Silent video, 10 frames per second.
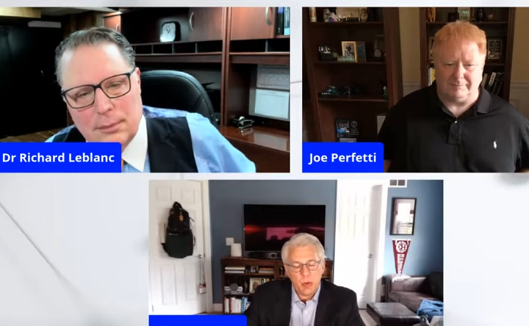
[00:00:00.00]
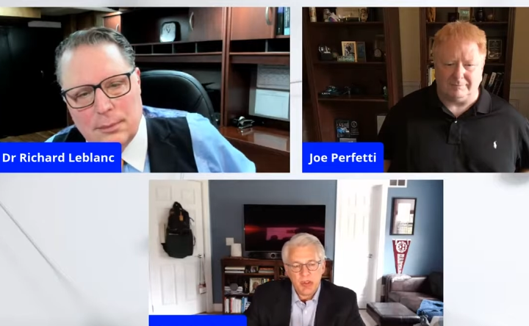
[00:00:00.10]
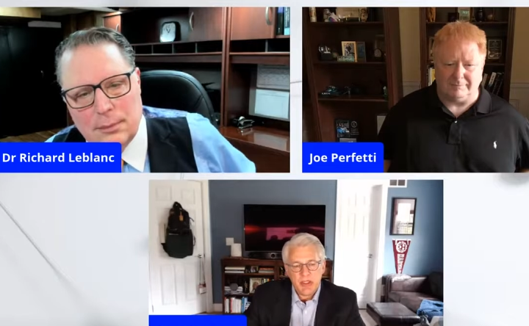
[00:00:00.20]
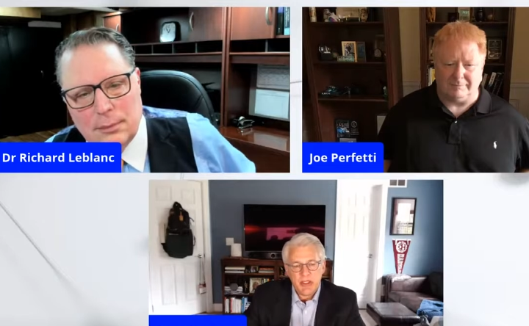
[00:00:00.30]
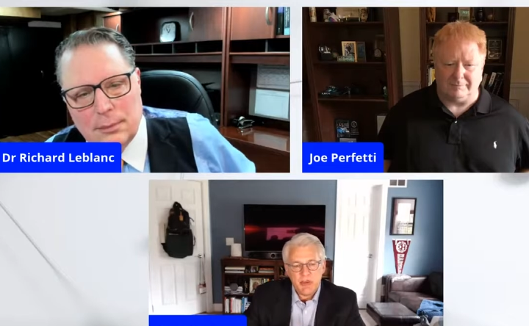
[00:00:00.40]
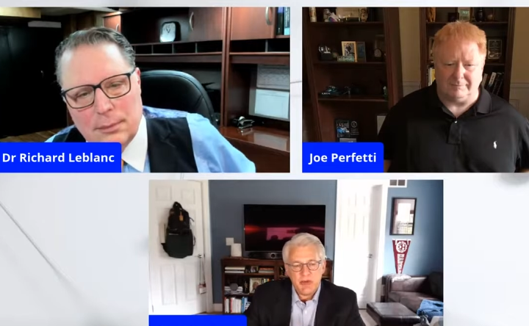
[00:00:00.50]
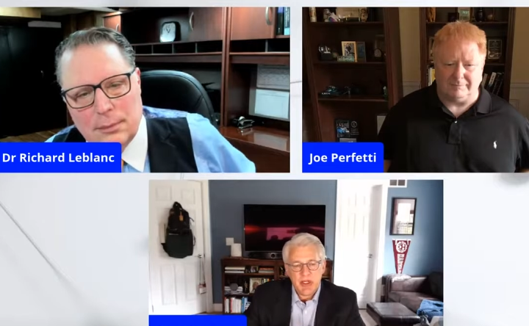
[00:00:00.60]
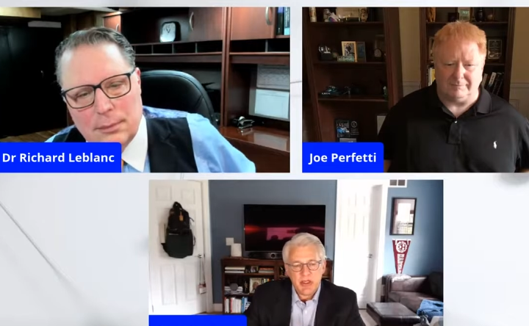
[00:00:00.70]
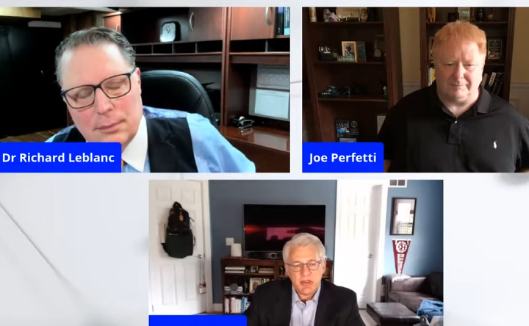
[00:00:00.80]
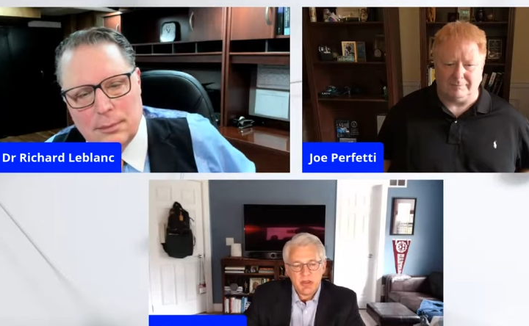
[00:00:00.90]
Speaker 1: work that you've
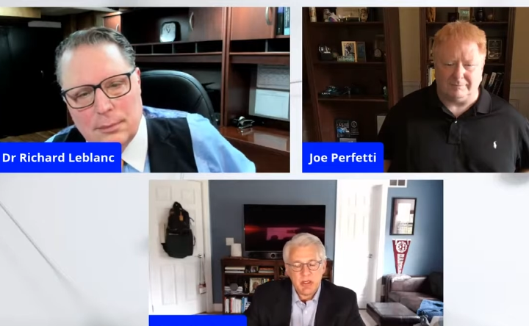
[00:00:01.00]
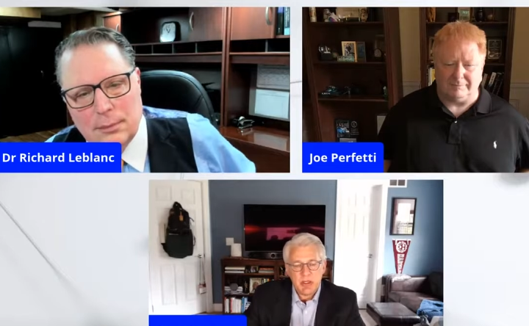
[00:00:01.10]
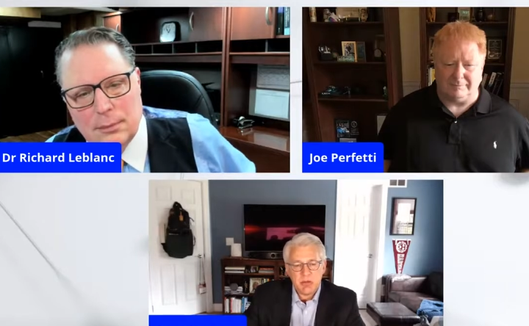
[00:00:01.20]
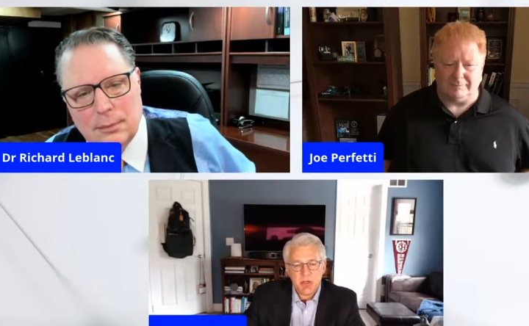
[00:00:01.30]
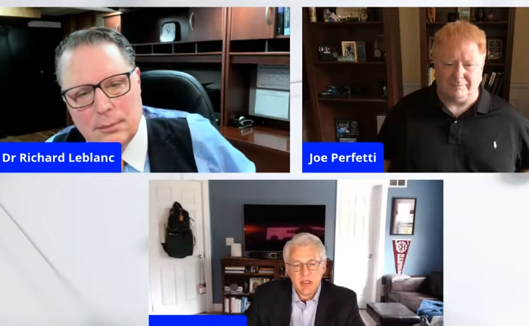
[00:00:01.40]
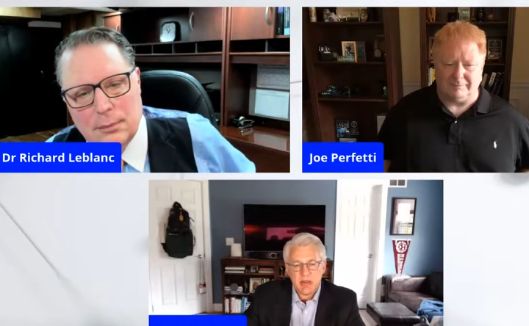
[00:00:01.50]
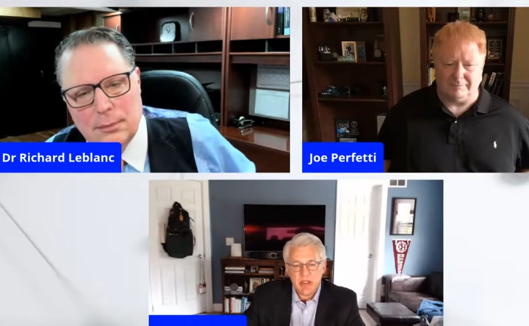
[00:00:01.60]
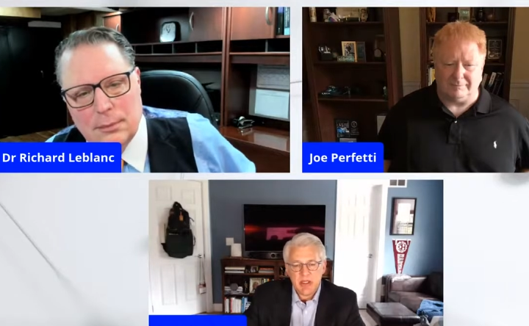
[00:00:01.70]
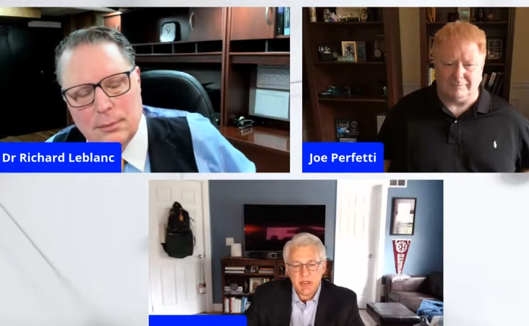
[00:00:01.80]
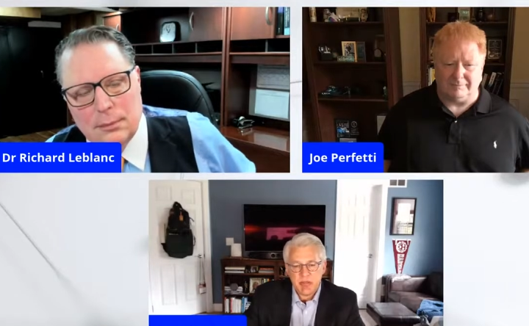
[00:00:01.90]
done, uh, and
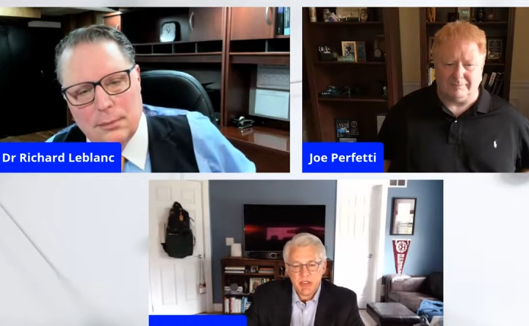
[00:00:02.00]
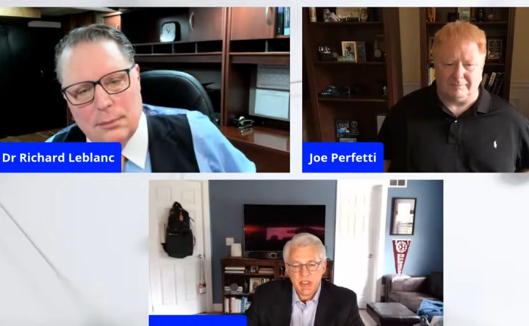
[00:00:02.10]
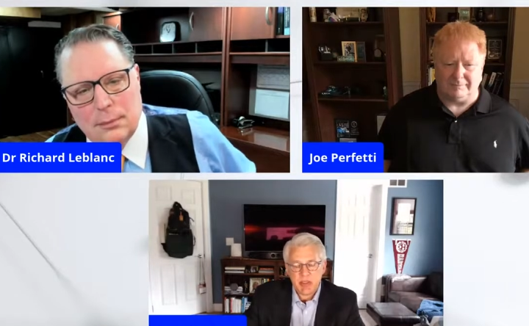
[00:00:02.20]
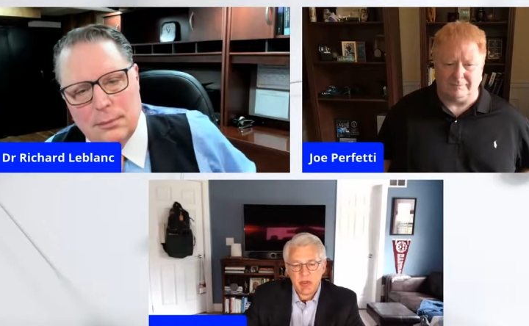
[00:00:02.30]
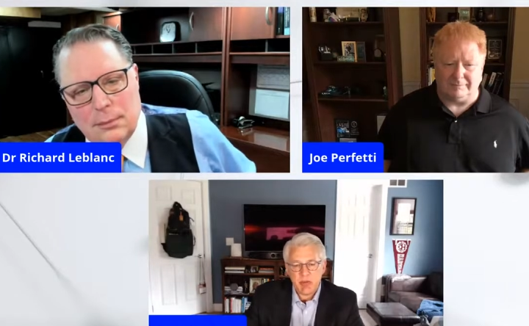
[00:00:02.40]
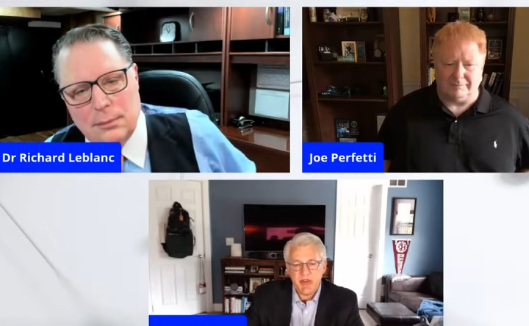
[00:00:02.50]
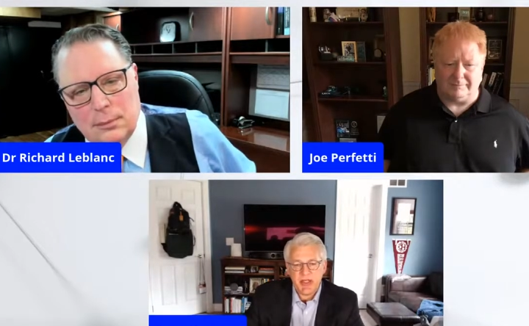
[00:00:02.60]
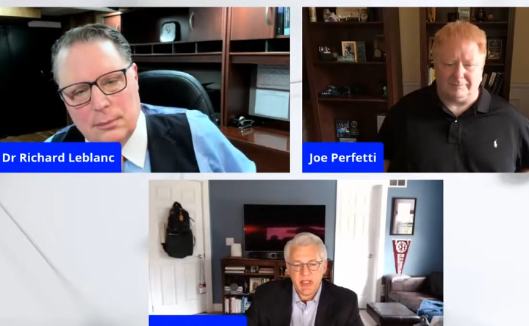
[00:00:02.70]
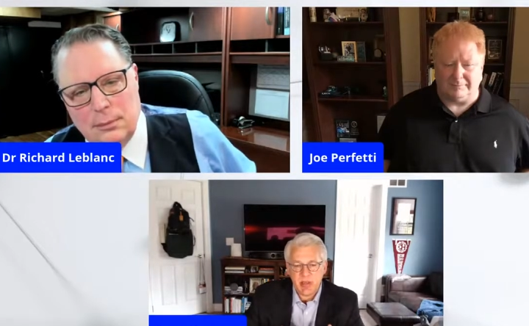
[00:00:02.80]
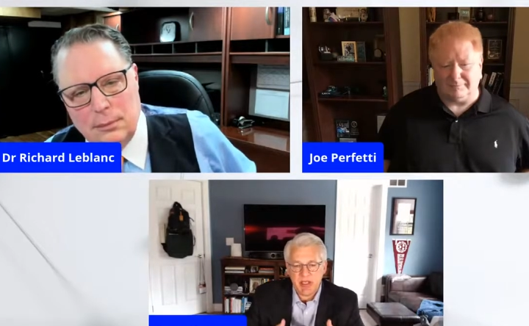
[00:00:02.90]
and in particular, I'm
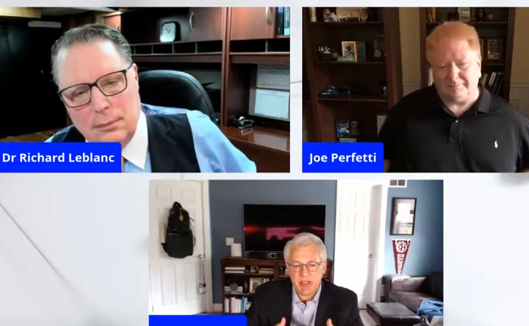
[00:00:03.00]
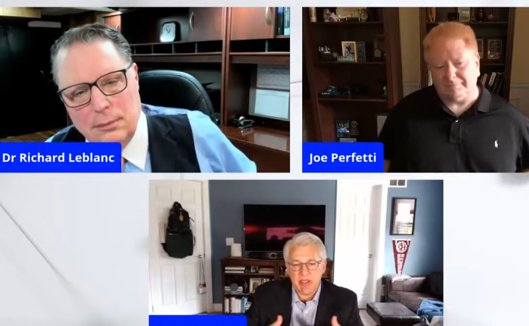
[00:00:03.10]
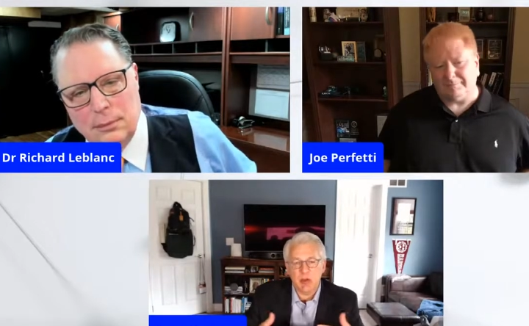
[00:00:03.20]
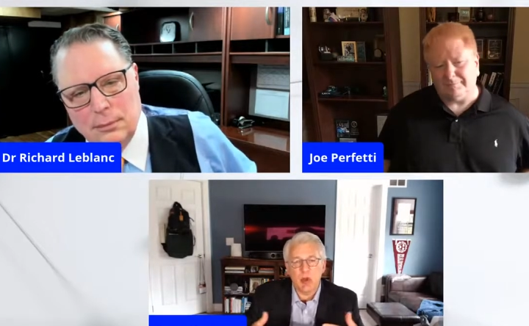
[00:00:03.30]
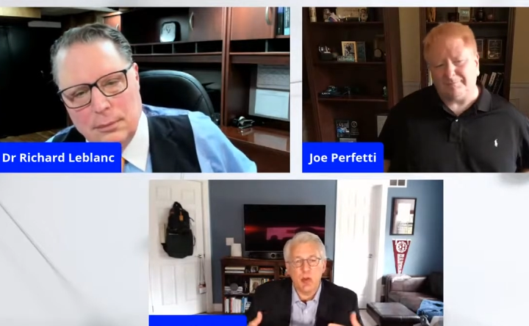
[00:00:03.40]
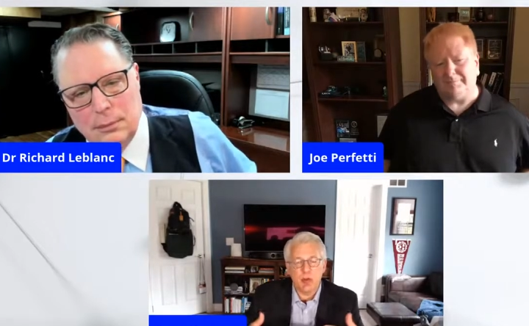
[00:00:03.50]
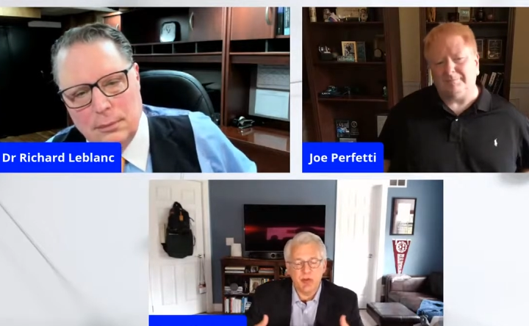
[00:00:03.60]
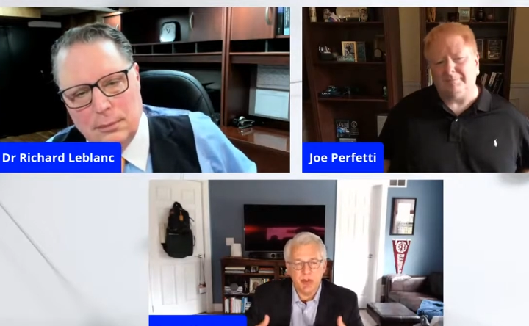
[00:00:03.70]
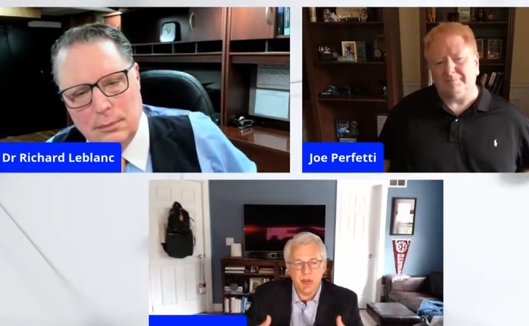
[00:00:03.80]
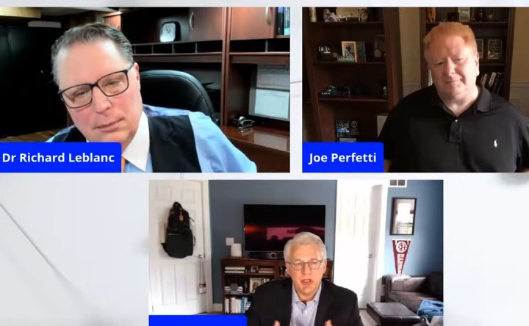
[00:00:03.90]
thinking about a
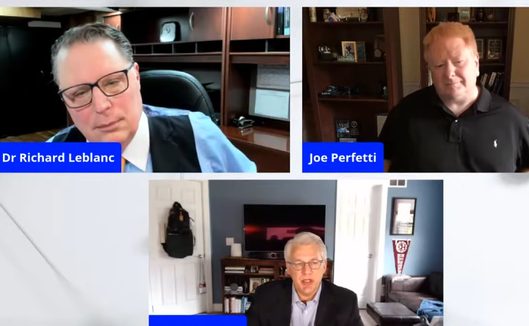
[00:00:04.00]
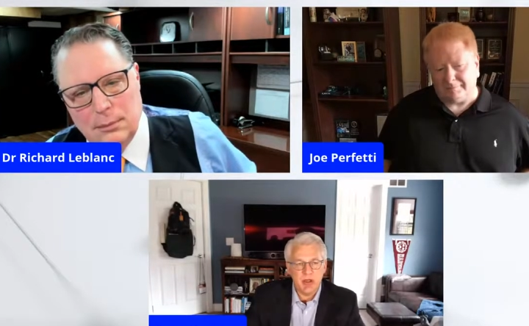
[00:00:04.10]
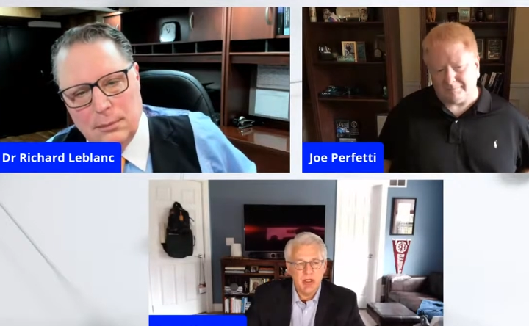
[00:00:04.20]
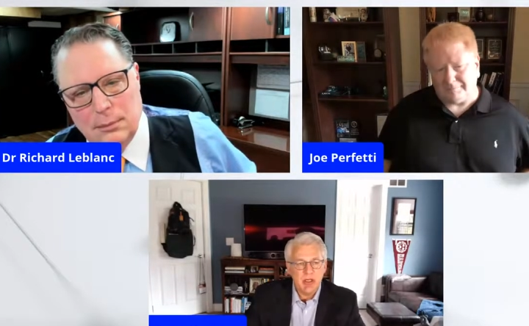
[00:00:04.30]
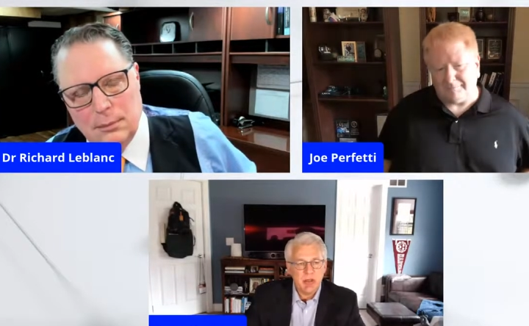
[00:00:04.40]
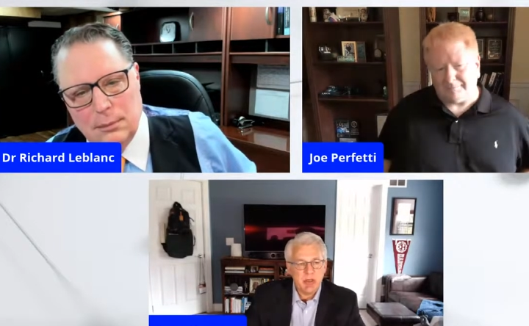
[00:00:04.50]
global view here.